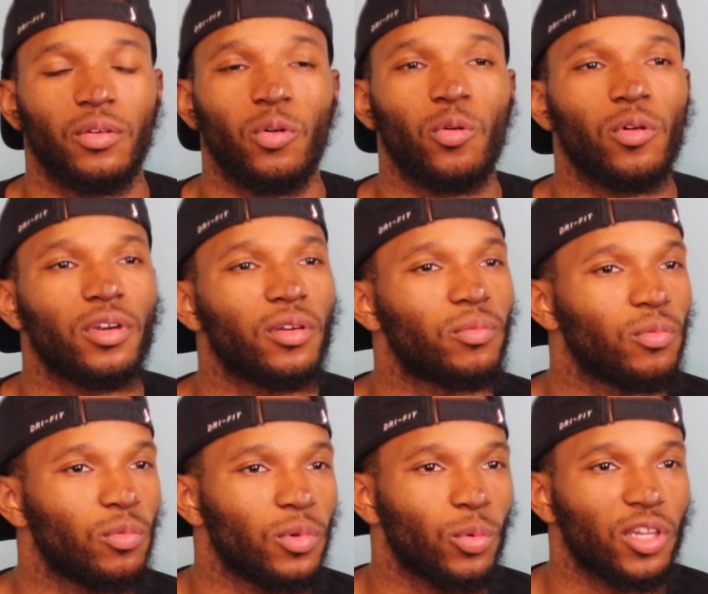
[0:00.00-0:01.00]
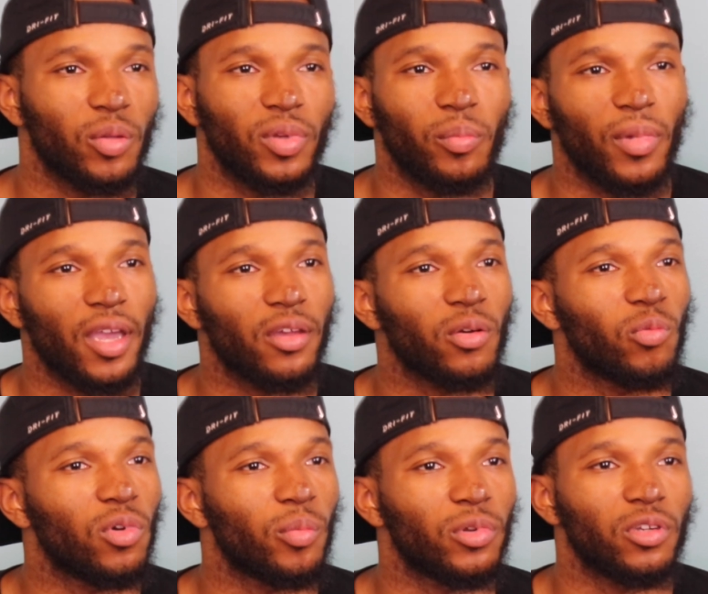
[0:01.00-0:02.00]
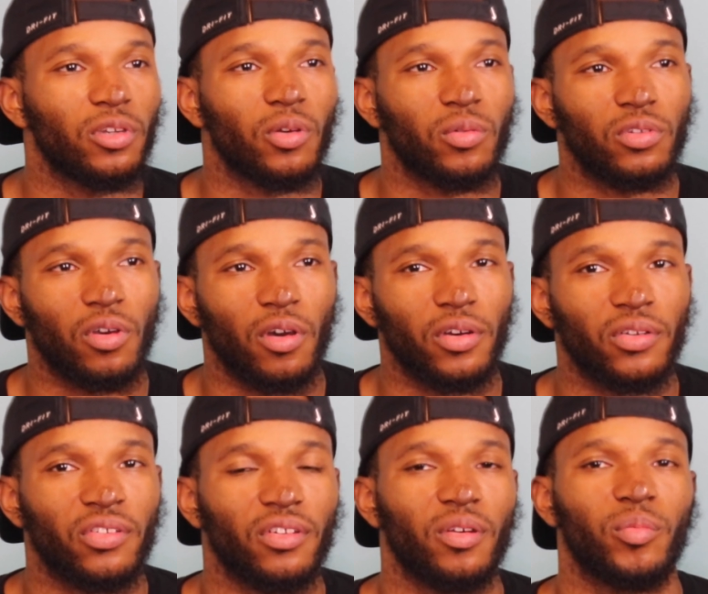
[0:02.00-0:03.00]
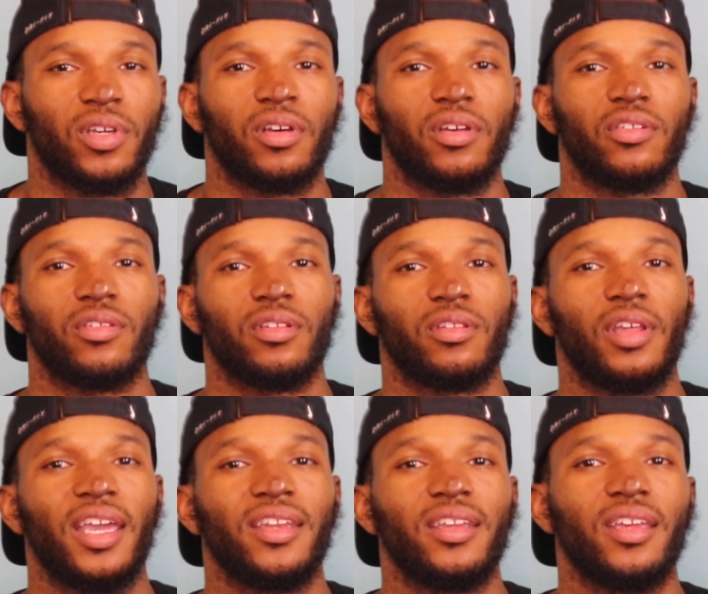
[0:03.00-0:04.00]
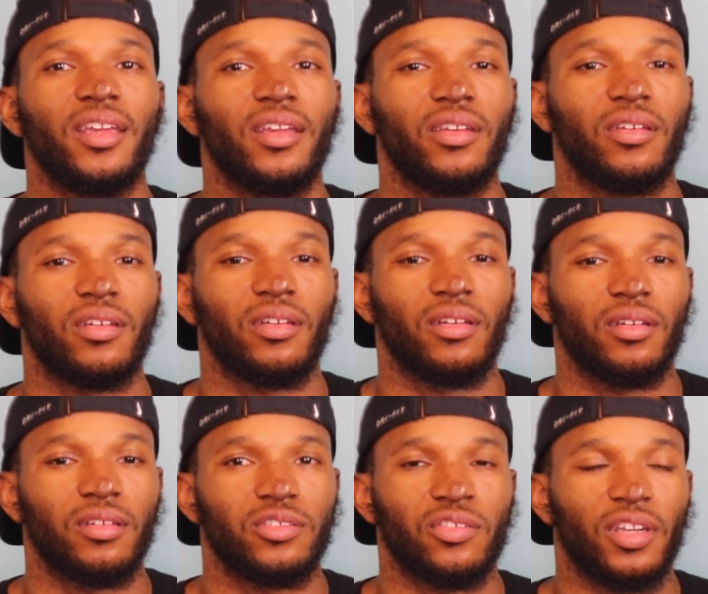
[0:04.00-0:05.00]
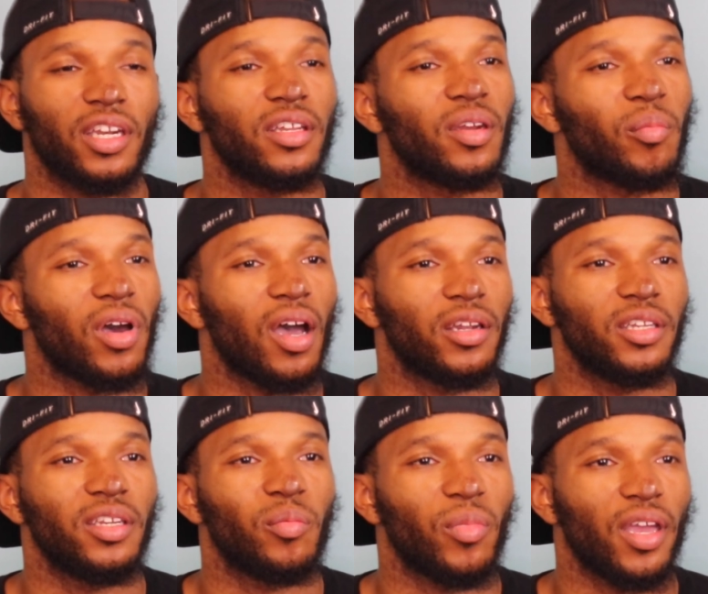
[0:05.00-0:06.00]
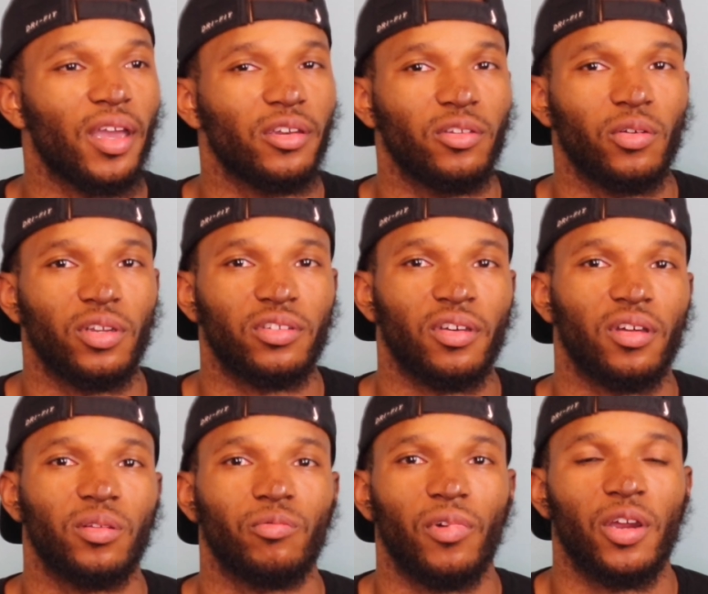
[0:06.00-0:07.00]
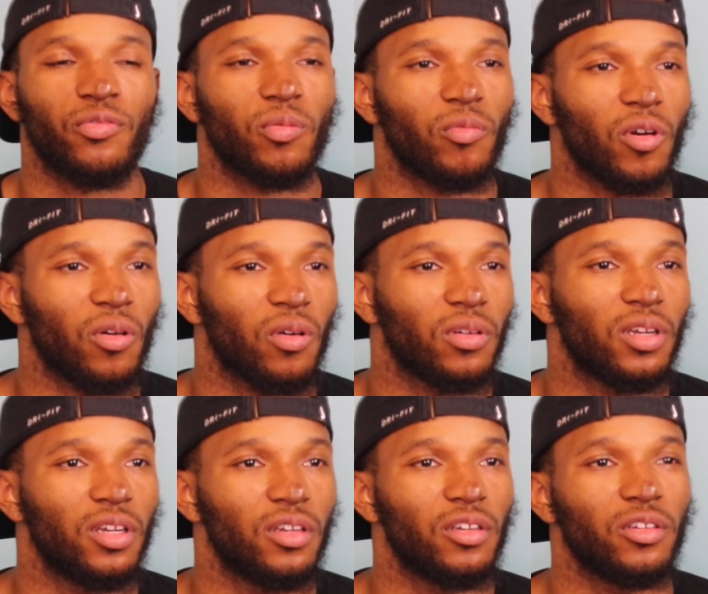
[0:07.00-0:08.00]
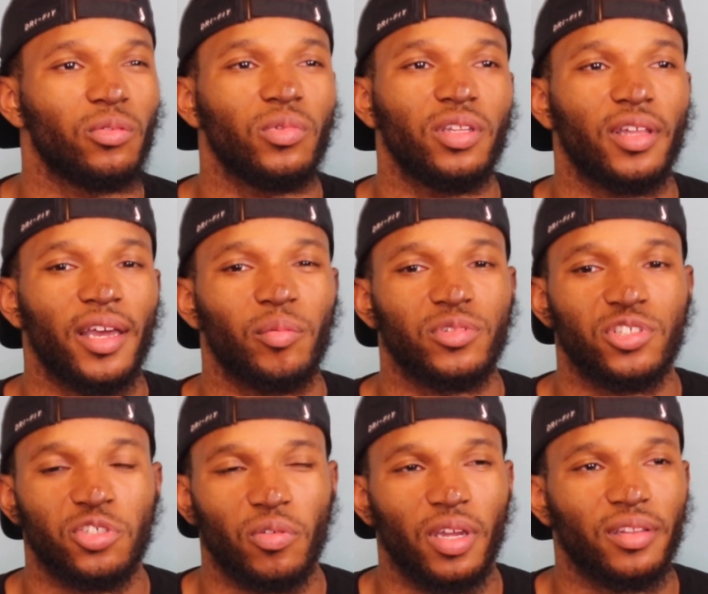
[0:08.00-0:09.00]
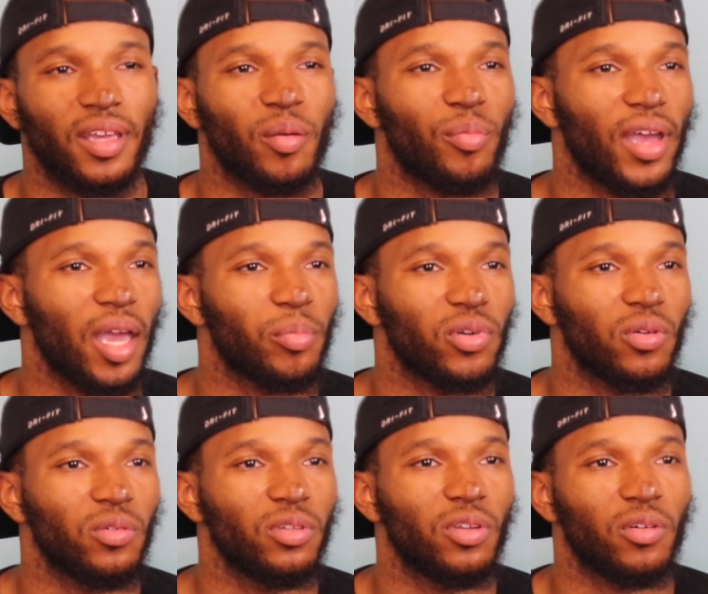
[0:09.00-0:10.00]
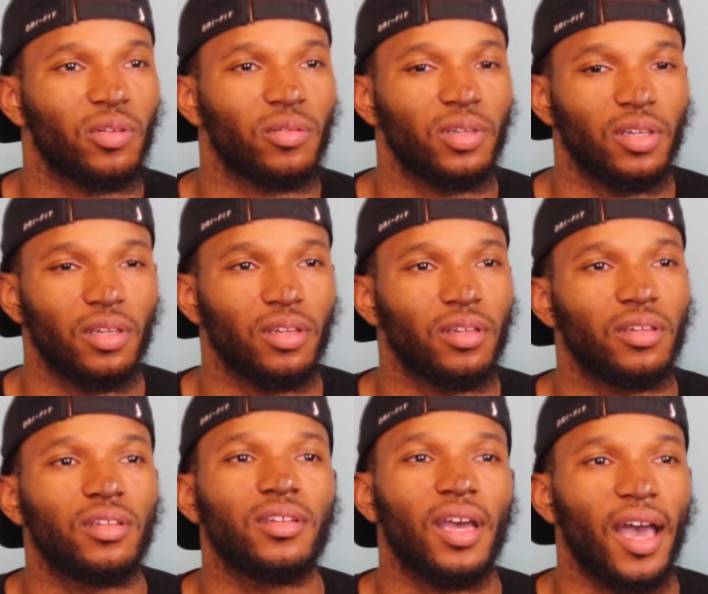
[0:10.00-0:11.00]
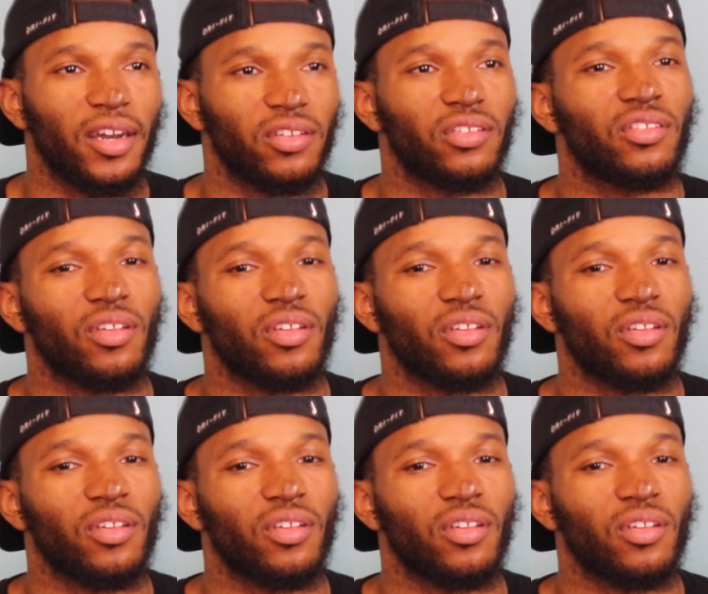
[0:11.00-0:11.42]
whether it be man or woman, daughter, son, because they need, just like they need a mom, they need a man, to tell them right from wrong. You need that strength, that backbone, the guidance.